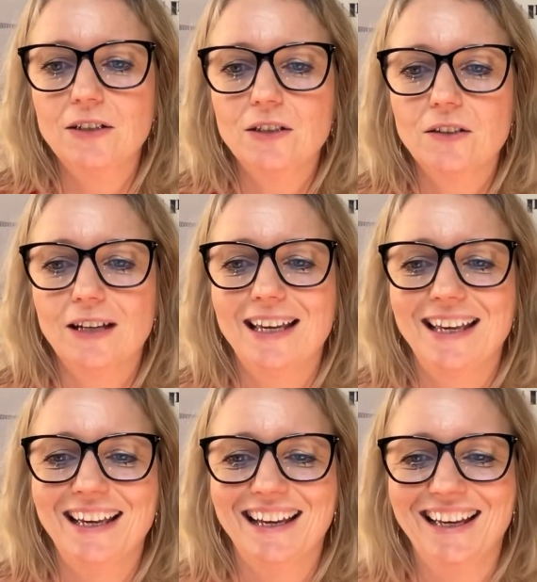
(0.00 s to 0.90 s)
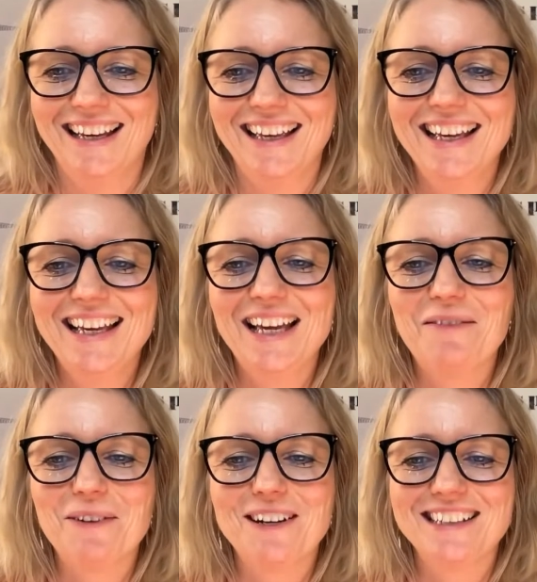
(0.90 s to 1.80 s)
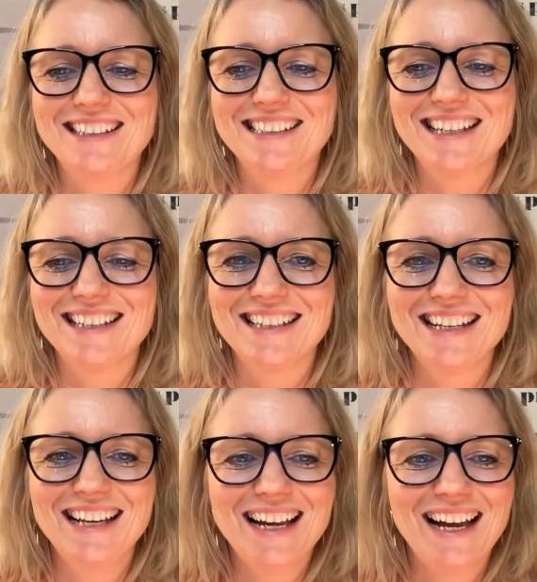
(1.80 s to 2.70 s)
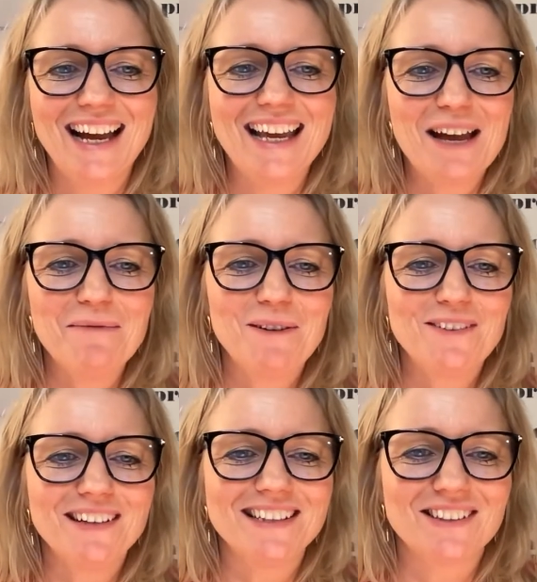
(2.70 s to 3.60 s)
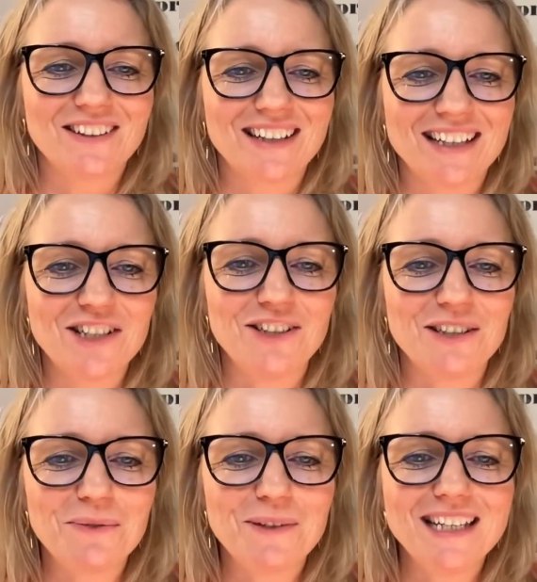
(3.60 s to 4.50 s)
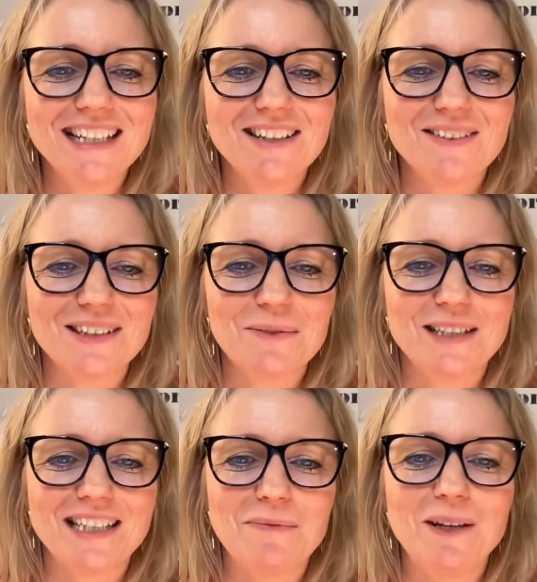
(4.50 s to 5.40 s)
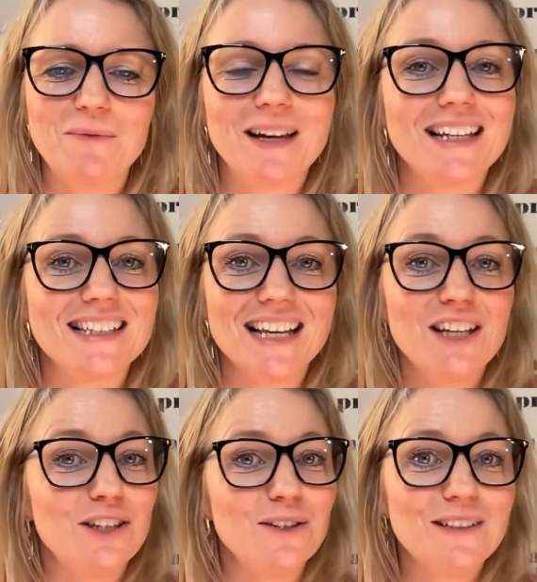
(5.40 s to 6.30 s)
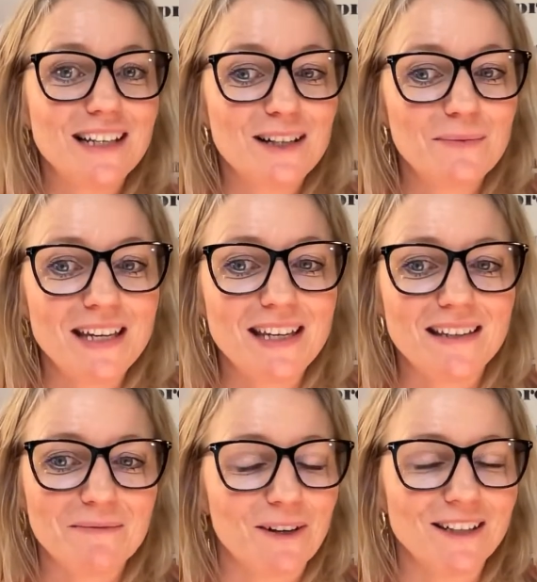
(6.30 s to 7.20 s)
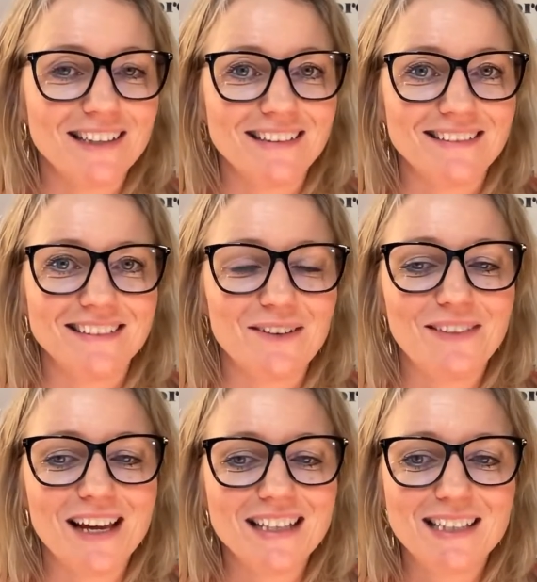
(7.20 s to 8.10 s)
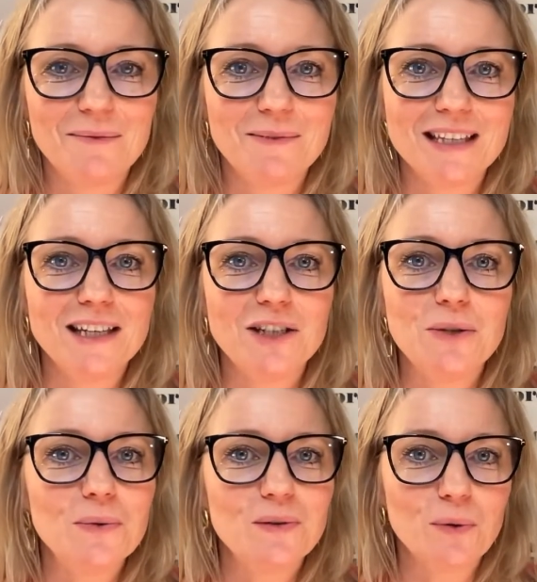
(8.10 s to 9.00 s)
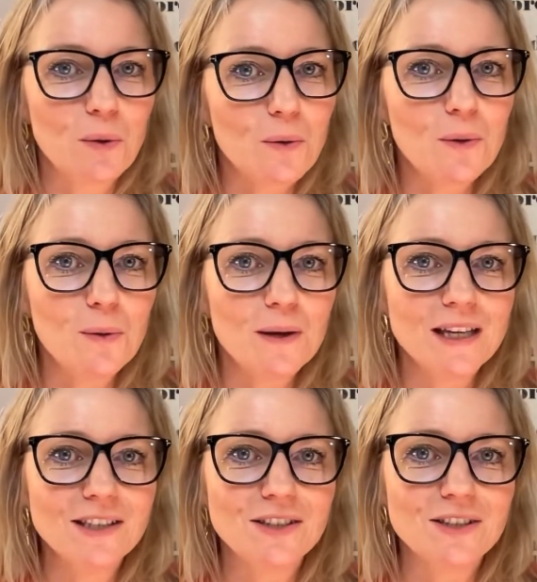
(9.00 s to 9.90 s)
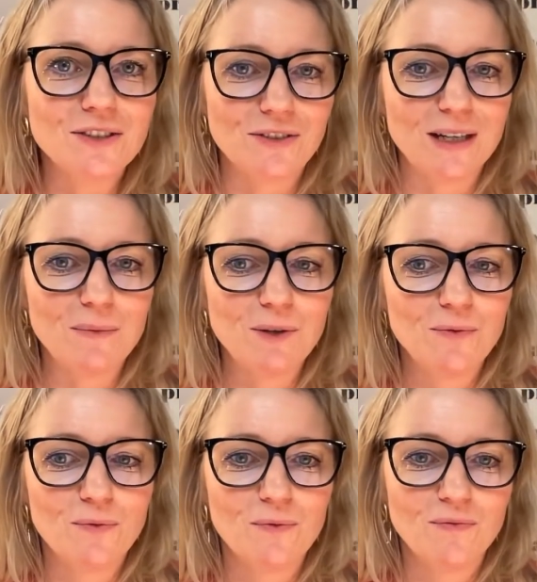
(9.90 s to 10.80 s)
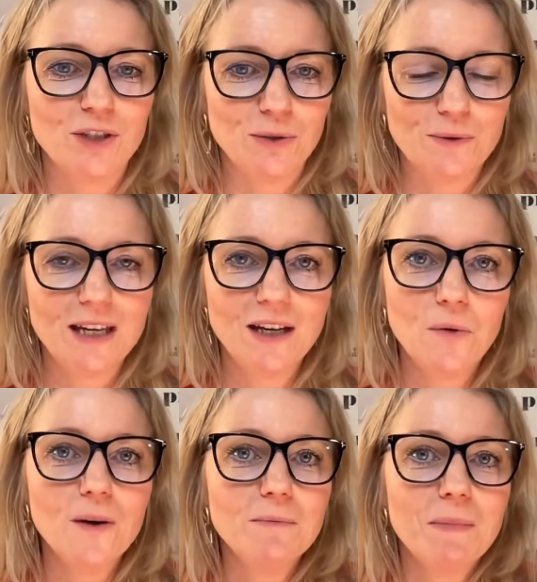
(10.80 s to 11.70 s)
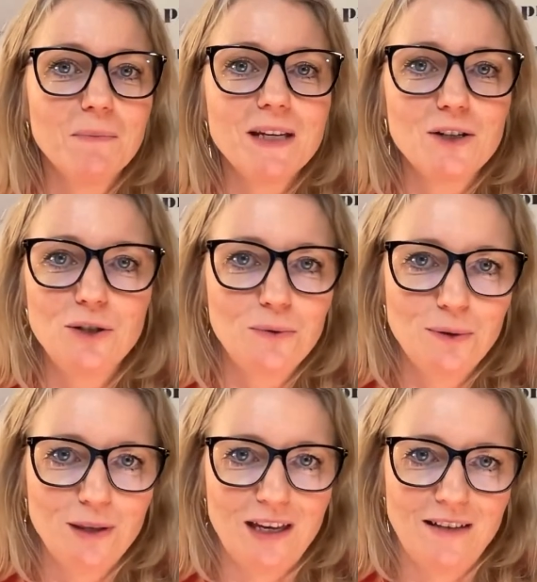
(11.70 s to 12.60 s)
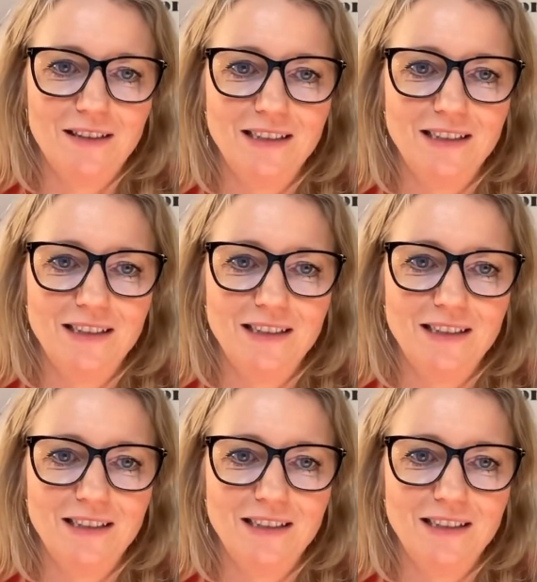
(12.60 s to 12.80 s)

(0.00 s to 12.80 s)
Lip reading: So Martin says, I am already in Scotland. Should Sweden or Switzerland be on my list? You tell me, Martin, if that's something that you have always dreamed of doing, or it might be a new thing.